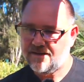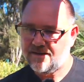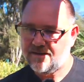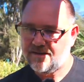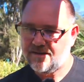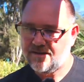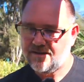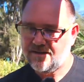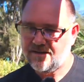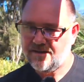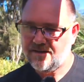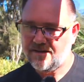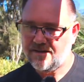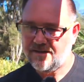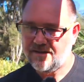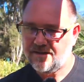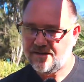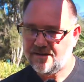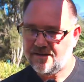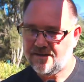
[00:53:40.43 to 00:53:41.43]

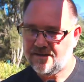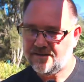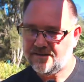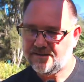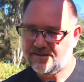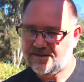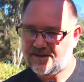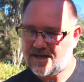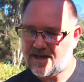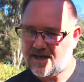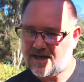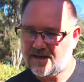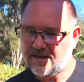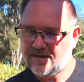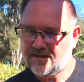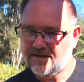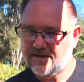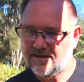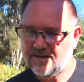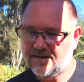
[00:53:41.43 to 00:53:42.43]
Zach, the
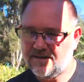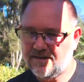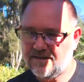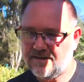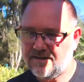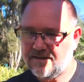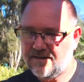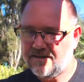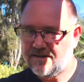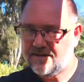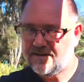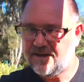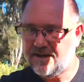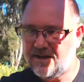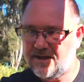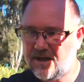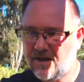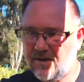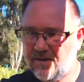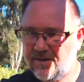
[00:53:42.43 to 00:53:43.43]
goings
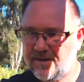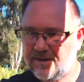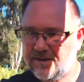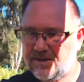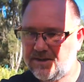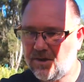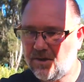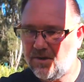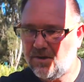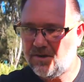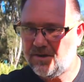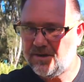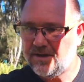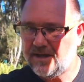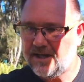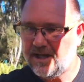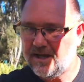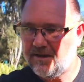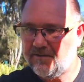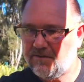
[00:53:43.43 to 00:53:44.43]
on now. I've got my
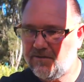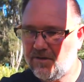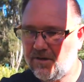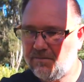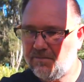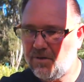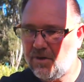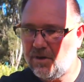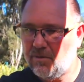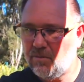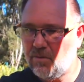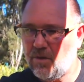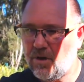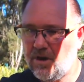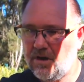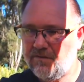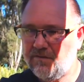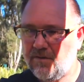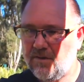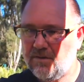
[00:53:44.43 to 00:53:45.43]
wife on
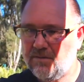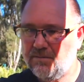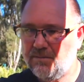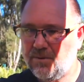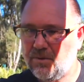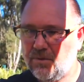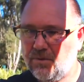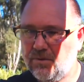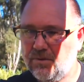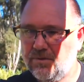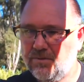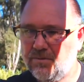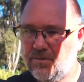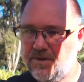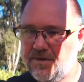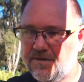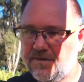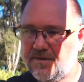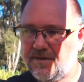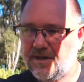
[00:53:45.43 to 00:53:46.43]
board with
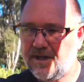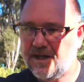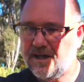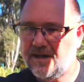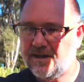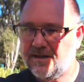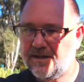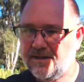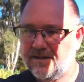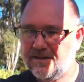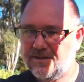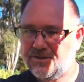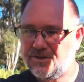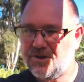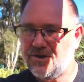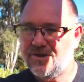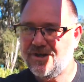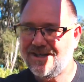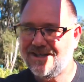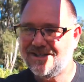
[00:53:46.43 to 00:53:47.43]
turning
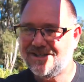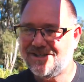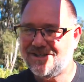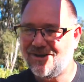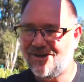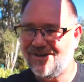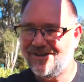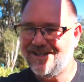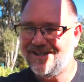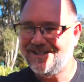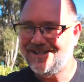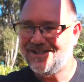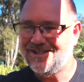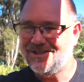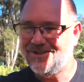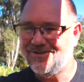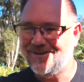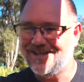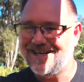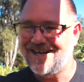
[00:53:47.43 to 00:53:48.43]
sod into a
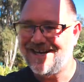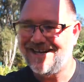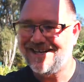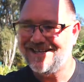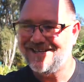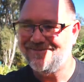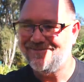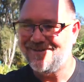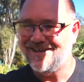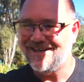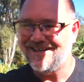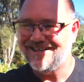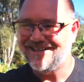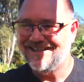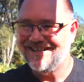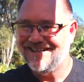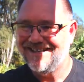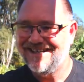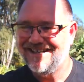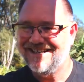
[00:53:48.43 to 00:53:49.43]
garden bed.
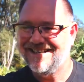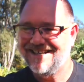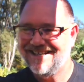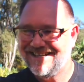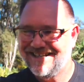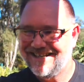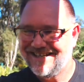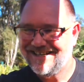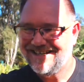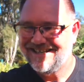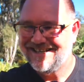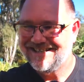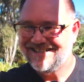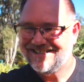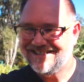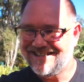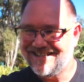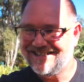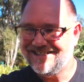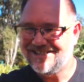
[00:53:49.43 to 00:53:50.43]
Seeds
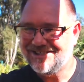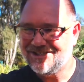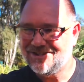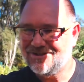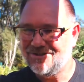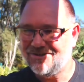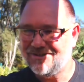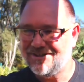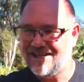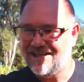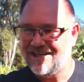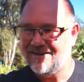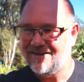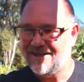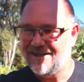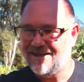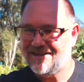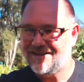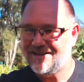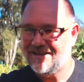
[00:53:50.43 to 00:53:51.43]
are short now, but
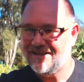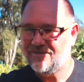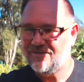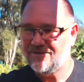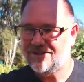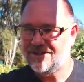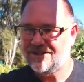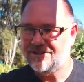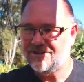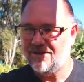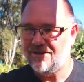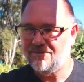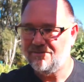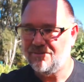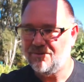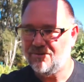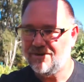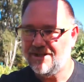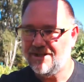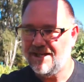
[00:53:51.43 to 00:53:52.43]
thankful she's on
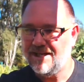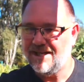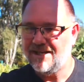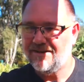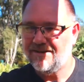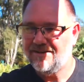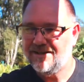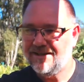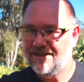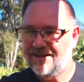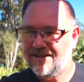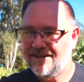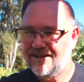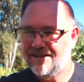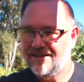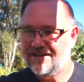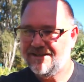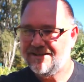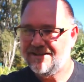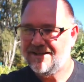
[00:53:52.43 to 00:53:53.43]
board.
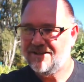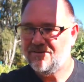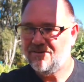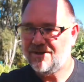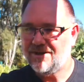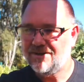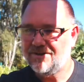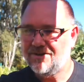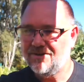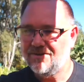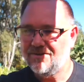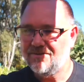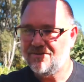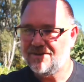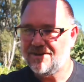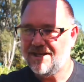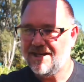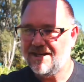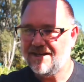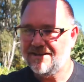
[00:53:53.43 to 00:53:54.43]
Didn't want to do it
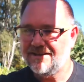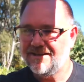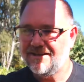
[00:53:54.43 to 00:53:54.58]
without